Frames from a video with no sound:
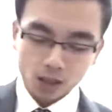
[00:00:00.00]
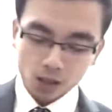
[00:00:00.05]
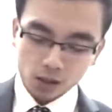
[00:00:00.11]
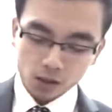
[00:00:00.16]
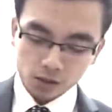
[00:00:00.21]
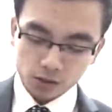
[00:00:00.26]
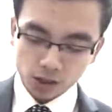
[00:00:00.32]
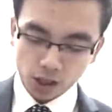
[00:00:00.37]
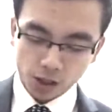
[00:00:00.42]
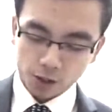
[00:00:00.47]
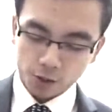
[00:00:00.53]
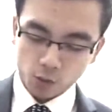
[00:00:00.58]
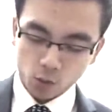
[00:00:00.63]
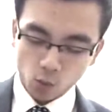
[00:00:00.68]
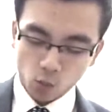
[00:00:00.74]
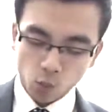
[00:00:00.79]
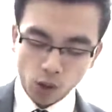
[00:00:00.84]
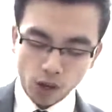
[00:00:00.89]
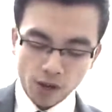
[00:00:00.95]
So
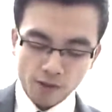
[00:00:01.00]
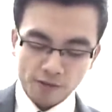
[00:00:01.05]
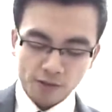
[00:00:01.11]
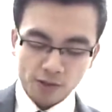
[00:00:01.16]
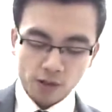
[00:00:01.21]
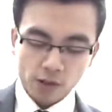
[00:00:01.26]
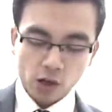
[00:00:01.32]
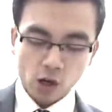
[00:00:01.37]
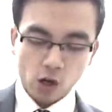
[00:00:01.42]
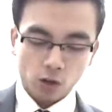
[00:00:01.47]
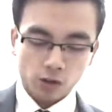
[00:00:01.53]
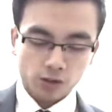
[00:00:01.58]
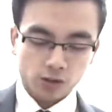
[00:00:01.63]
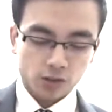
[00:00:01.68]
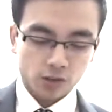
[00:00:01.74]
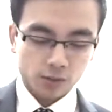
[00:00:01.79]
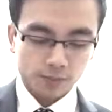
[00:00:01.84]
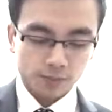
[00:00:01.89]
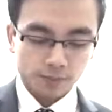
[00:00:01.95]
we've
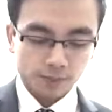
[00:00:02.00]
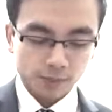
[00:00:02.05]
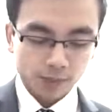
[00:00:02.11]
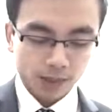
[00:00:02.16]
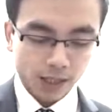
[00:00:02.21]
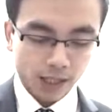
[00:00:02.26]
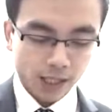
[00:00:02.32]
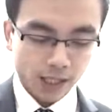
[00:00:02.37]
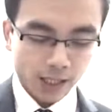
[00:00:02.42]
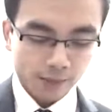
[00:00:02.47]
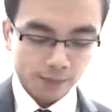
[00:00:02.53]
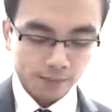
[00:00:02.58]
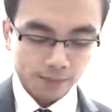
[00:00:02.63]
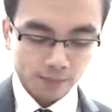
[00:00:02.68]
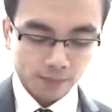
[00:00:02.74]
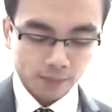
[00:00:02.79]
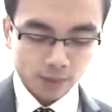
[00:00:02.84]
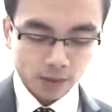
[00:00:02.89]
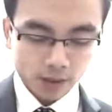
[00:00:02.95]
got the
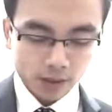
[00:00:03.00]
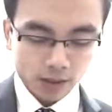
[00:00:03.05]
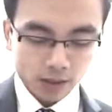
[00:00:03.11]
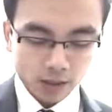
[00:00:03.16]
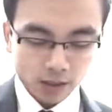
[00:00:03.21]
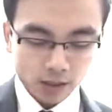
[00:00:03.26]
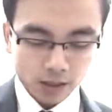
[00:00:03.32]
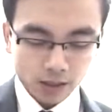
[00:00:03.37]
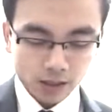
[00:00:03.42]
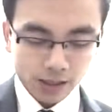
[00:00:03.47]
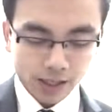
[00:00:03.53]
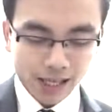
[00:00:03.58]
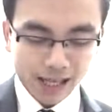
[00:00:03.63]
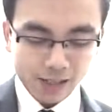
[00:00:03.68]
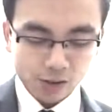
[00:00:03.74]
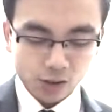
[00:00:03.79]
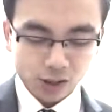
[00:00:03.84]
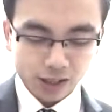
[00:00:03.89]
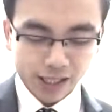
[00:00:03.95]

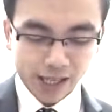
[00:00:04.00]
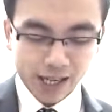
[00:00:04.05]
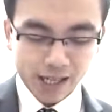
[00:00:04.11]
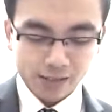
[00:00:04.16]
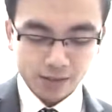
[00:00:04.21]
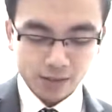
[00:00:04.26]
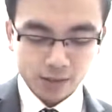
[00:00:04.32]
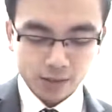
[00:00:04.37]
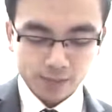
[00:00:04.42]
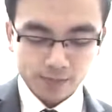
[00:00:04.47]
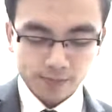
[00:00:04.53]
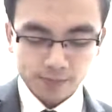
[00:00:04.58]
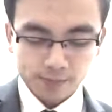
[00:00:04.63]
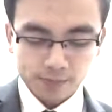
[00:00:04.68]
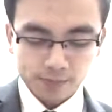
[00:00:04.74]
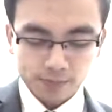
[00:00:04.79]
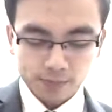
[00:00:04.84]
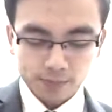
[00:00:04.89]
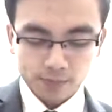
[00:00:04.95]
cash account,
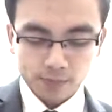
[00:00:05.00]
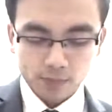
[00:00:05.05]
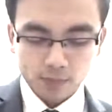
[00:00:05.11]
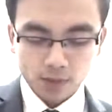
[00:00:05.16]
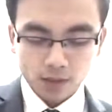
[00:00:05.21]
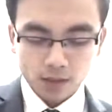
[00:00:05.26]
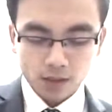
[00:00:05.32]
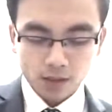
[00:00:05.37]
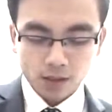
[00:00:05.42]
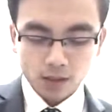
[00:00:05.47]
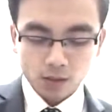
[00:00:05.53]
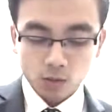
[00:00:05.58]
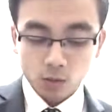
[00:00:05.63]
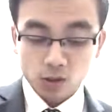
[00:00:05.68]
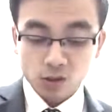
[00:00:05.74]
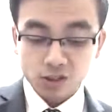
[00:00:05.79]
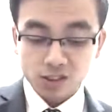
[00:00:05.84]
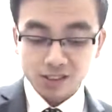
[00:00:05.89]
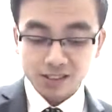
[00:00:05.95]

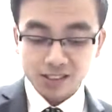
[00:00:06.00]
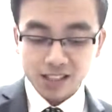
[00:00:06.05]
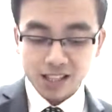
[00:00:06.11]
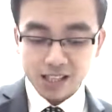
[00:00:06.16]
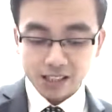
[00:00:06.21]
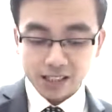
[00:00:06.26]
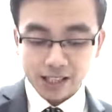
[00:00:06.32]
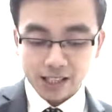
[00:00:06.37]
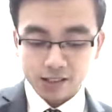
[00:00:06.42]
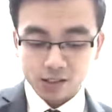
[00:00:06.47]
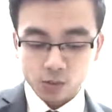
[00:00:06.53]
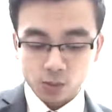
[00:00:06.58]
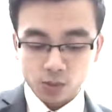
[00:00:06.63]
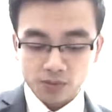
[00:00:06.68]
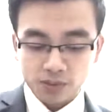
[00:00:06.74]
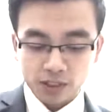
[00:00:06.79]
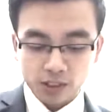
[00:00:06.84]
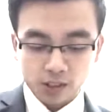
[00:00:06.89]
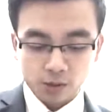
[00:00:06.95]
which is the T account
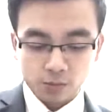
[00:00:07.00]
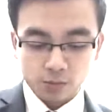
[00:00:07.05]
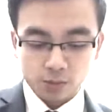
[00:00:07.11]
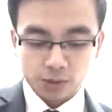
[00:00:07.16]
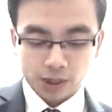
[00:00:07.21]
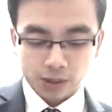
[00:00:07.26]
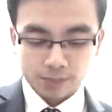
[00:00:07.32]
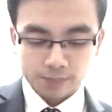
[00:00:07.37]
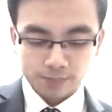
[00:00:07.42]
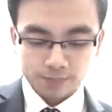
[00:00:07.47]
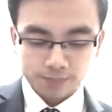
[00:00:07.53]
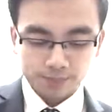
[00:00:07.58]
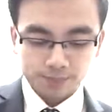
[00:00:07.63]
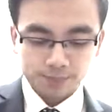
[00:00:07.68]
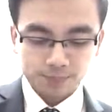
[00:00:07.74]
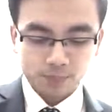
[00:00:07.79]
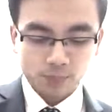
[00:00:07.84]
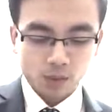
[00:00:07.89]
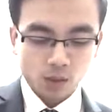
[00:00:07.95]
within the company,
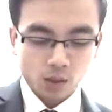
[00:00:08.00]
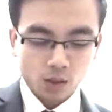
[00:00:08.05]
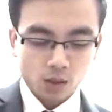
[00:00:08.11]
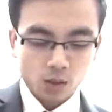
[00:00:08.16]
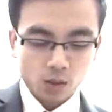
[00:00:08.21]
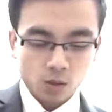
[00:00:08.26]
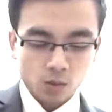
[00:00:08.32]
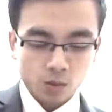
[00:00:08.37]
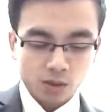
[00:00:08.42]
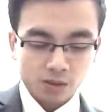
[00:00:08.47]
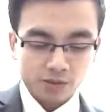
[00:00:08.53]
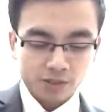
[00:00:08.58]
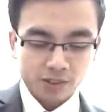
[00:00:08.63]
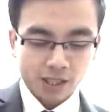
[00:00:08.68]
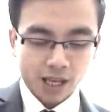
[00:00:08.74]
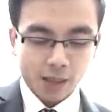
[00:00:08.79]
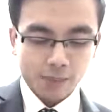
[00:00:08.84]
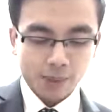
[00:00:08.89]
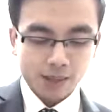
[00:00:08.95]
with
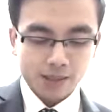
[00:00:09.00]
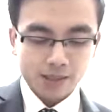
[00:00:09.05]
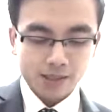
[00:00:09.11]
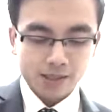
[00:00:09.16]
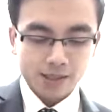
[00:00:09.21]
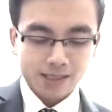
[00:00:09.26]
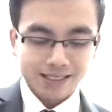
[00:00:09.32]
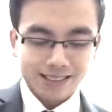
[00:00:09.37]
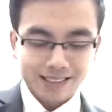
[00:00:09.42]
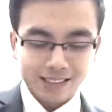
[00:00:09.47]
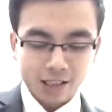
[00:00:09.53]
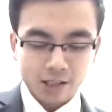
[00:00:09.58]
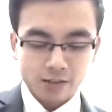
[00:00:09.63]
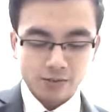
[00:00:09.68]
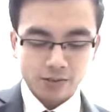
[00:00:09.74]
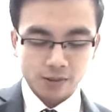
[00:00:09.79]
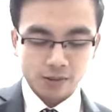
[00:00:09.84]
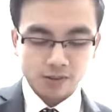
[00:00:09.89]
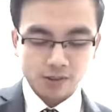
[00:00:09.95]
debit as
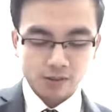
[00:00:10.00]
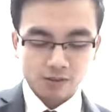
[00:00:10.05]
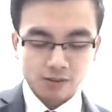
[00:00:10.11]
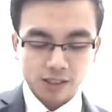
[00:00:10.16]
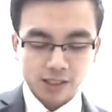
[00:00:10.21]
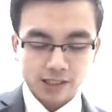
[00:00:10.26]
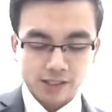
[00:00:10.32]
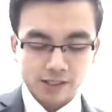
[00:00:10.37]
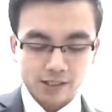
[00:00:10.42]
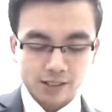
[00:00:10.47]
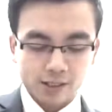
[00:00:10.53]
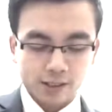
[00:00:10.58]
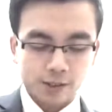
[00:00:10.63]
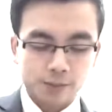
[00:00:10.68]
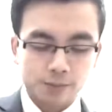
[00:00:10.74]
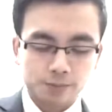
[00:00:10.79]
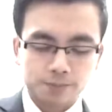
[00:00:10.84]
well as the credit side.